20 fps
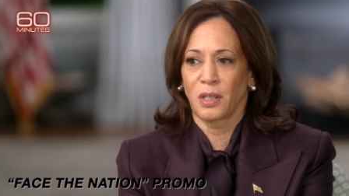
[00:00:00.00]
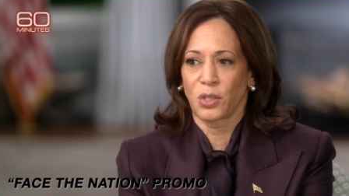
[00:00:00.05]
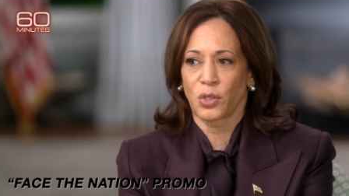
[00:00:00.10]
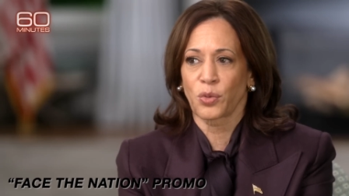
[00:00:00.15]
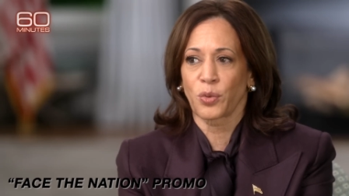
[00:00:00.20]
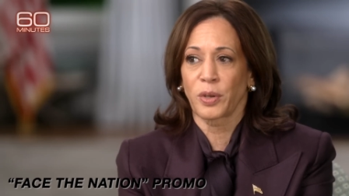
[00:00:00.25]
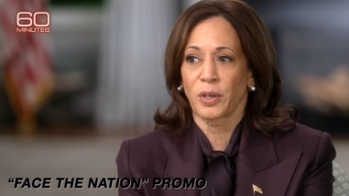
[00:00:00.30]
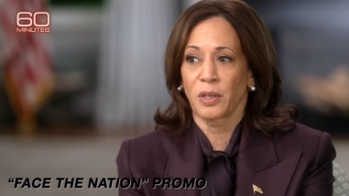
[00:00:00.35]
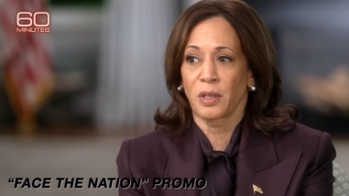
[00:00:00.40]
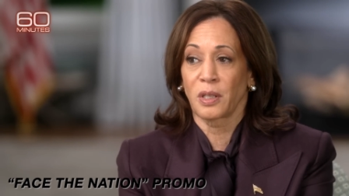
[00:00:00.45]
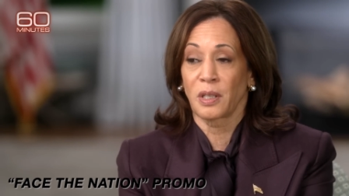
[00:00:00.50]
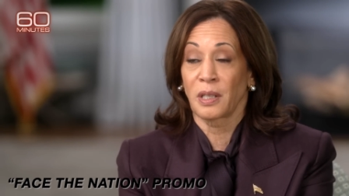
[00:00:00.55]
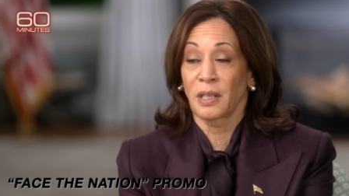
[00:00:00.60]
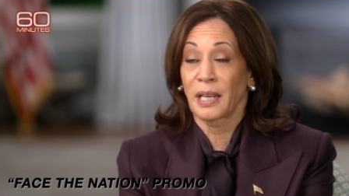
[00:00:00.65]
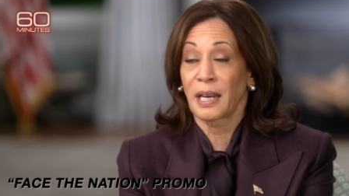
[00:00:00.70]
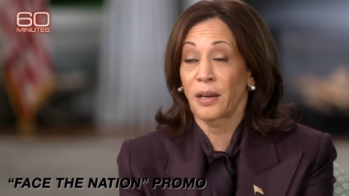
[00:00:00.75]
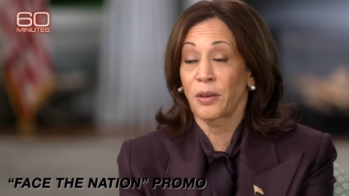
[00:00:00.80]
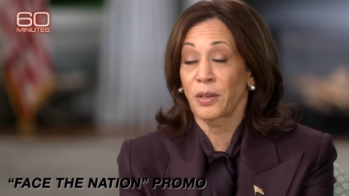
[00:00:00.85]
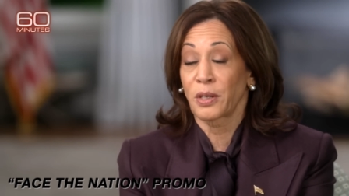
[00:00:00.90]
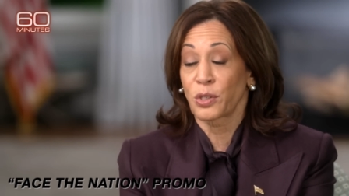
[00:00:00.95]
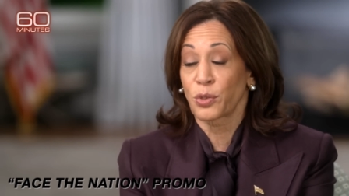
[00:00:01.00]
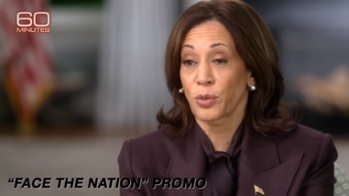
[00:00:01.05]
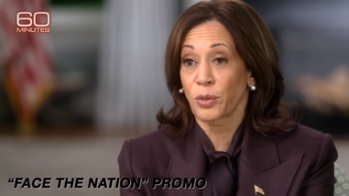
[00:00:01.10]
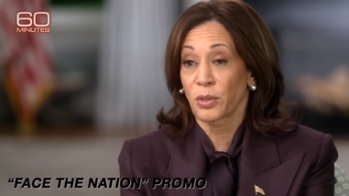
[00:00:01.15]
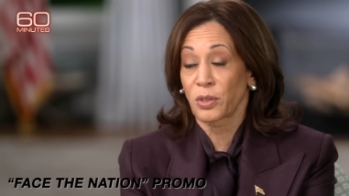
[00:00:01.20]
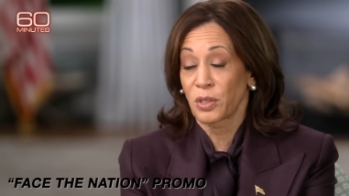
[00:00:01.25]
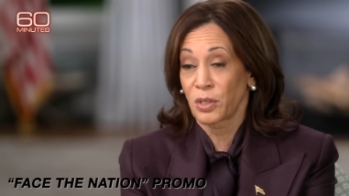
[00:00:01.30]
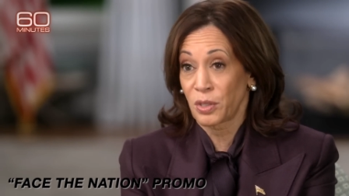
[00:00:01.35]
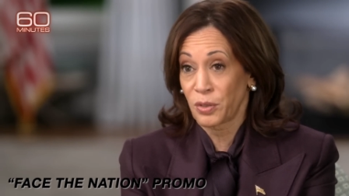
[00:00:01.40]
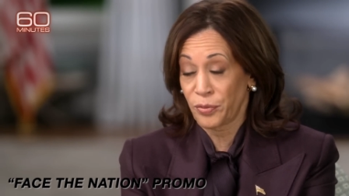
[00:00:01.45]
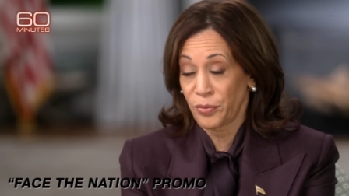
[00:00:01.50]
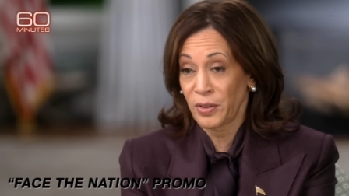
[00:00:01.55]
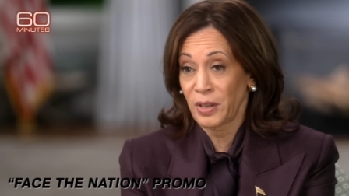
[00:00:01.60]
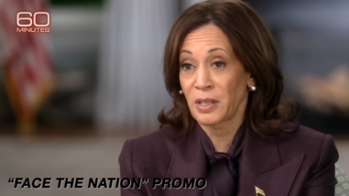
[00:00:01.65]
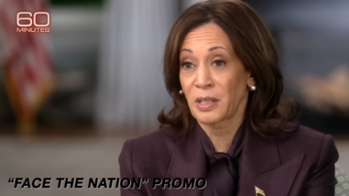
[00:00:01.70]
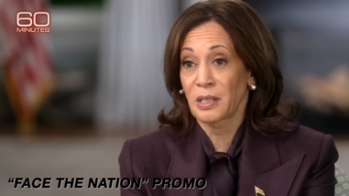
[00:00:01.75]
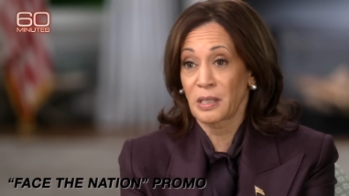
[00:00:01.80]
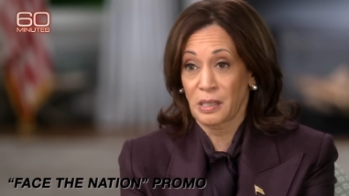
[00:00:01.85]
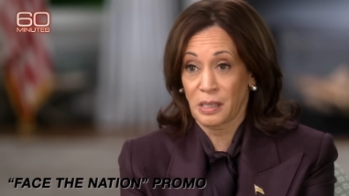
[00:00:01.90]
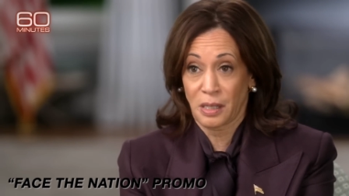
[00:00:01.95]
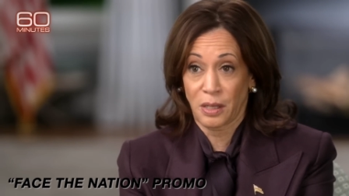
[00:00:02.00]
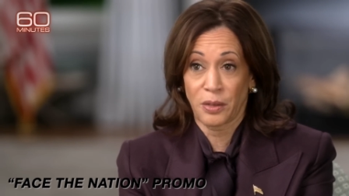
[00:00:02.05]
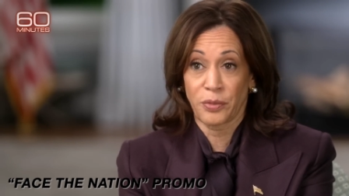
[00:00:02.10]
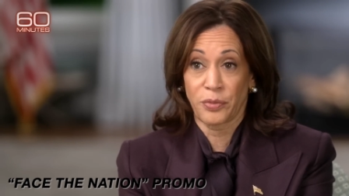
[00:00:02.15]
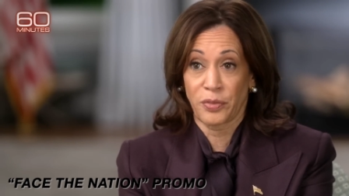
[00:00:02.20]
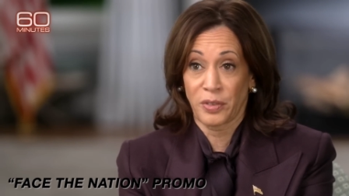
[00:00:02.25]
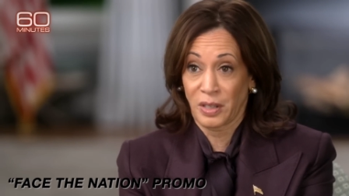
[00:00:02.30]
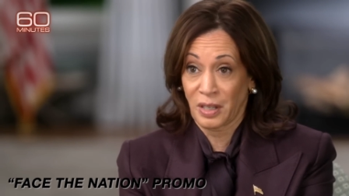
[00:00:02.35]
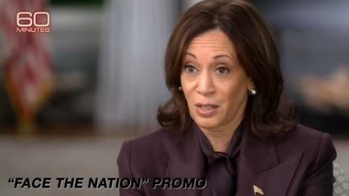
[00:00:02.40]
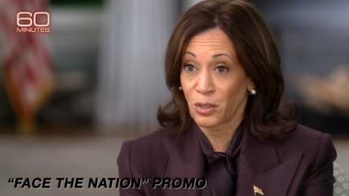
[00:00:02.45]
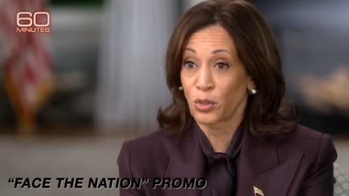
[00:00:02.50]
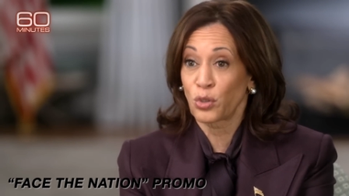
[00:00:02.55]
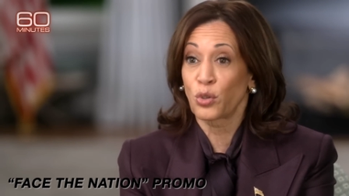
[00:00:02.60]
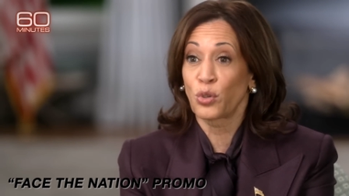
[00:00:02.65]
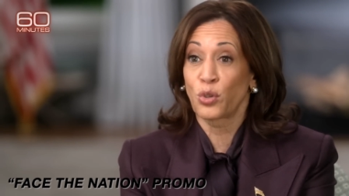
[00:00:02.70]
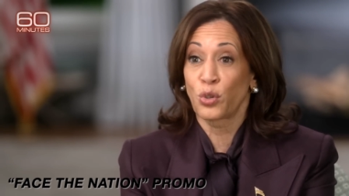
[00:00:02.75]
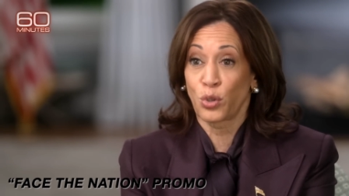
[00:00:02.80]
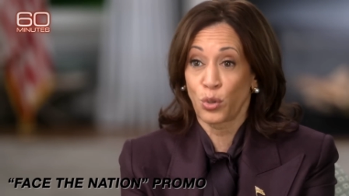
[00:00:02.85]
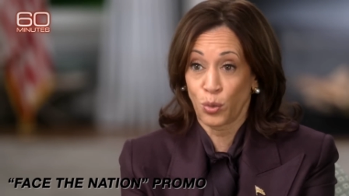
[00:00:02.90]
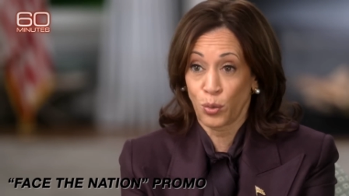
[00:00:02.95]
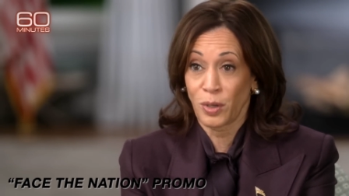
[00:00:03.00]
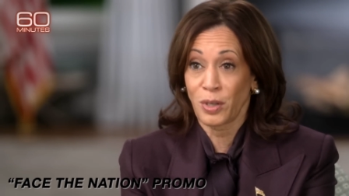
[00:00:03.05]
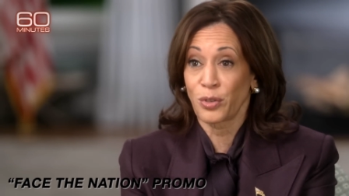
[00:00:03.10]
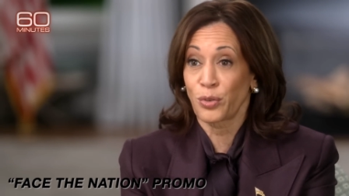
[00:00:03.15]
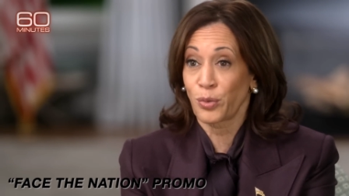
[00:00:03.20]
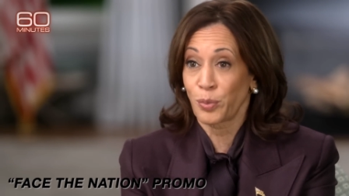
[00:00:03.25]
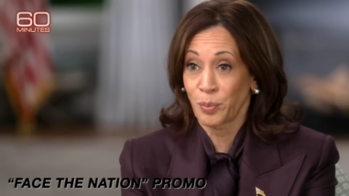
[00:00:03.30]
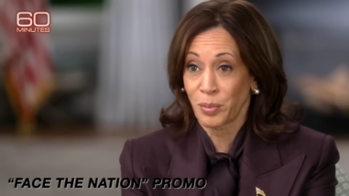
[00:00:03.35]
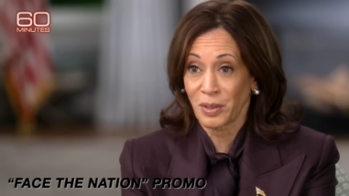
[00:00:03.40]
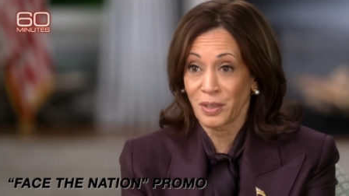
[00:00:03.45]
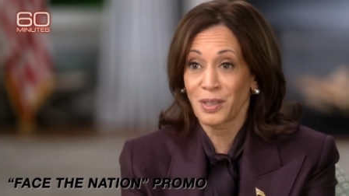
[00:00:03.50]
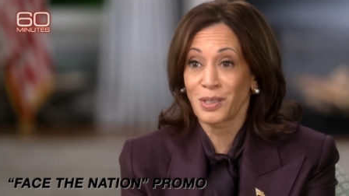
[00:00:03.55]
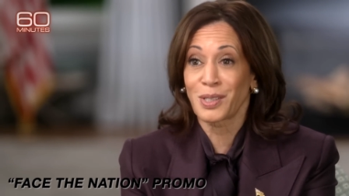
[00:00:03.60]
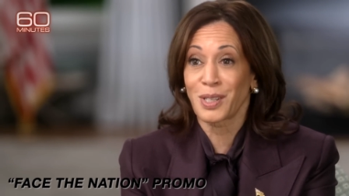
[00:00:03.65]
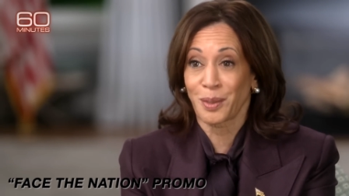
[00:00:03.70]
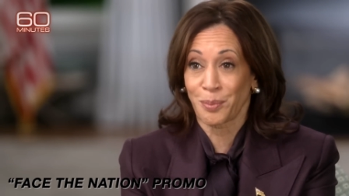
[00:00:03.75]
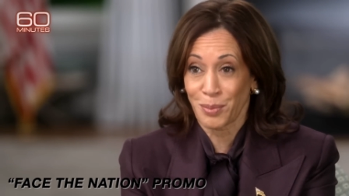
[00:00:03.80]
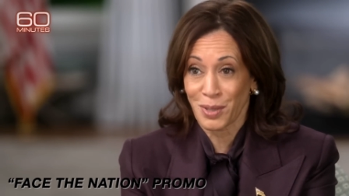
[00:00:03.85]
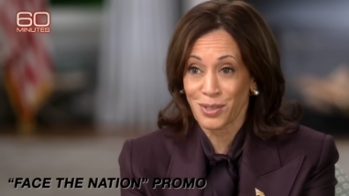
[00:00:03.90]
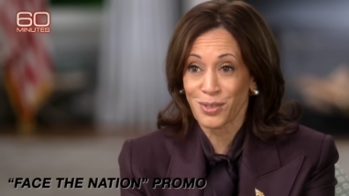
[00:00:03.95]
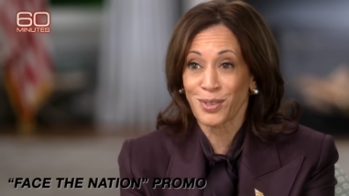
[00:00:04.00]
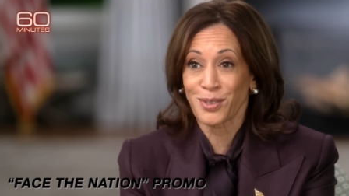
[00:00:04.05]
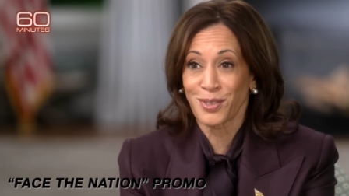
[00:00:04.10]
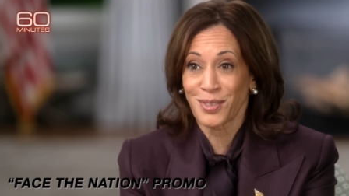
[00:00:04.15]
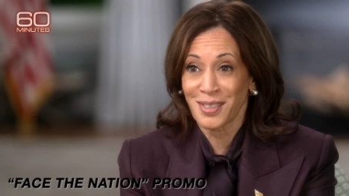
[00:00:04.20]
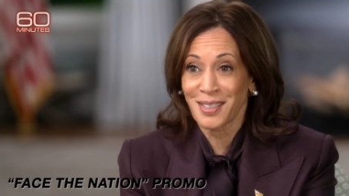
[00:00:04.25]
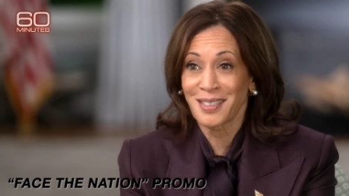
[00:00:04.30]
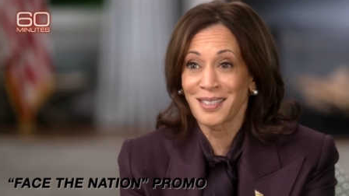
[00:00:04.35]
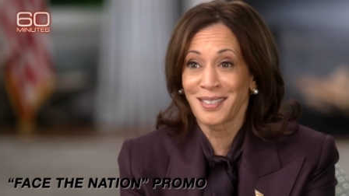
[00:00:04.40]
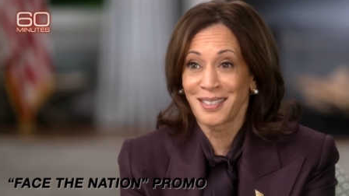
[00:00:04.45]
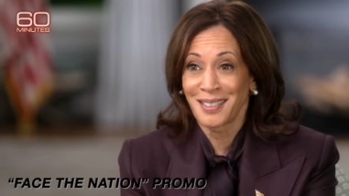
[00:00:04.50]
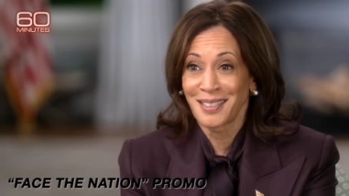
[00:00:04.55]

Israel allowed Israel to defend itself against 200 ballistic missiles